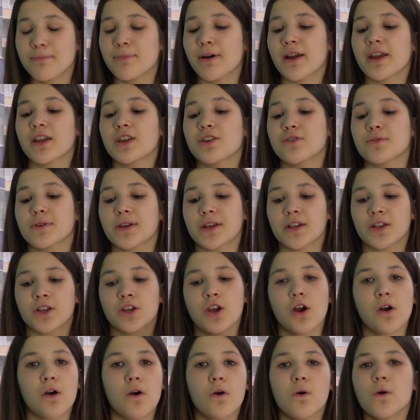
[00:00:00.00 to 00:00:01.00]
but you can
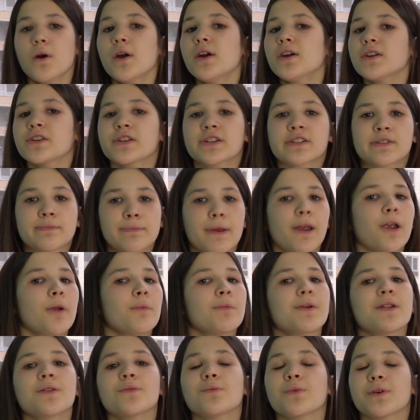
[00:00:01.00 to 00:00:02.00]
go
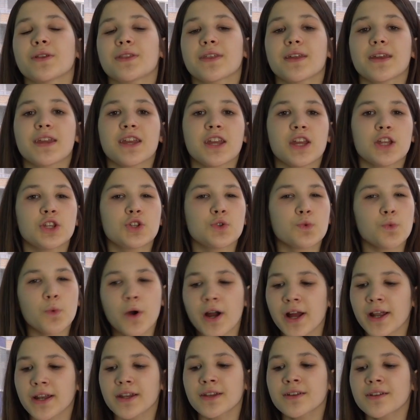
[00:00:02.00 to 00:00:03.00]
experiment with each
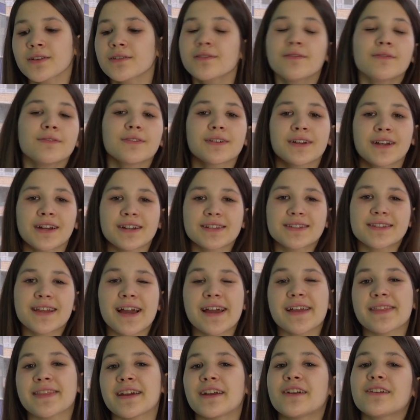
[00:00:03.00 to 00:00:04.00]
one because
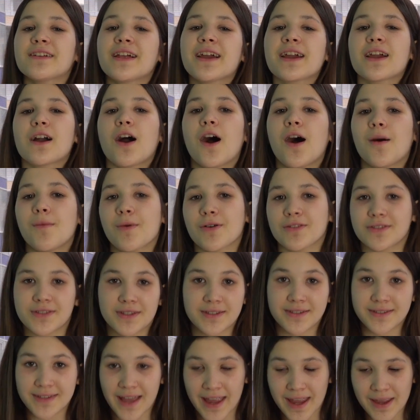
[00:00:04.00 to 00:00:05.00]
they're like almost the
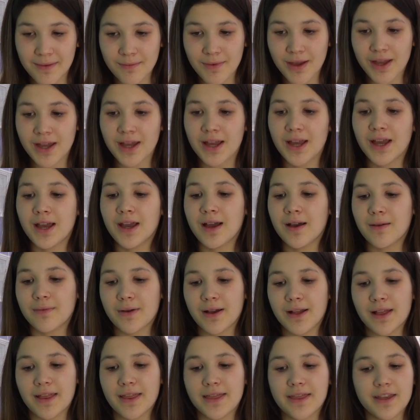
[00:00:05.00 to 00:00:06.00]
same,
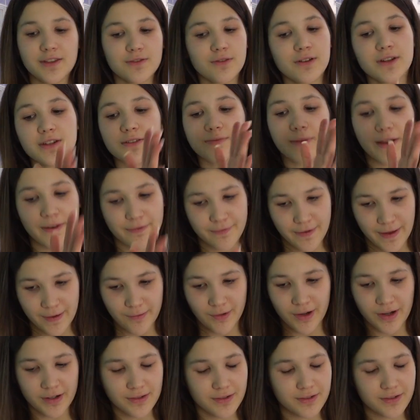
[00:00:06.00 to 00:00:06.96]
but this one is my favorite.